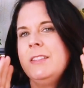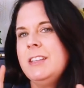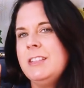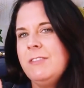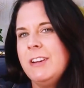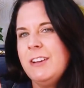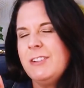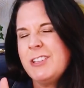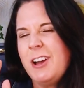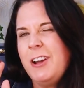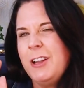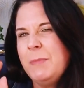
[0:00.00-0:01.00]
This video is
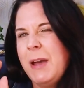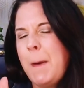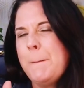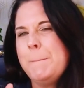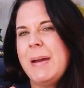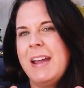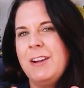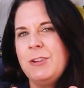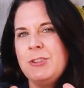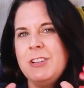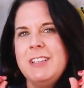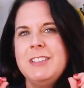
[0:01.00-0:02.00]
all about
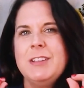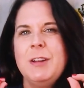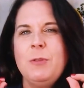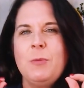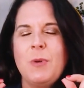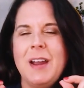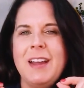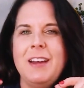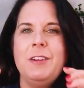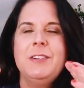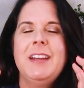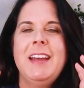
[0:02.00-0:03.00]
boundaries
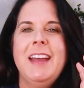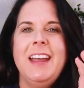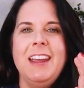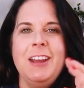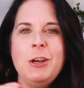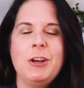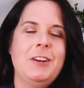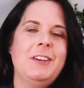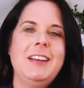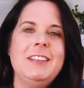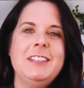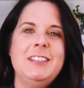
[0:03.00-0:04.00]
around anger.
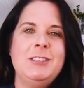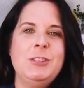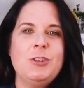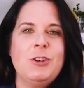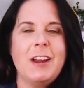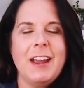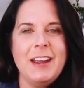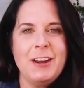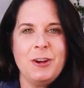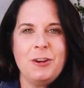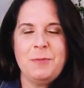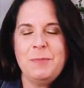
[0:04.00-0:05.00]
Yes, this is your
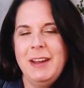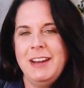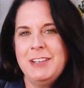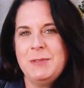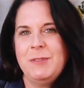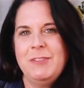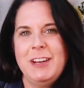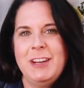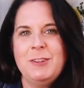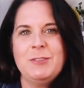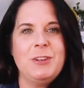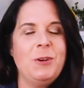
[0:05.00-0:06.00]
anger management
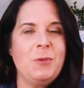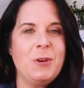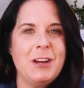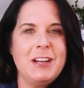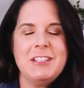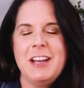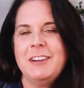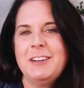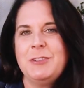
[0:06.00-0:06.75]
video. Don't worry, Jack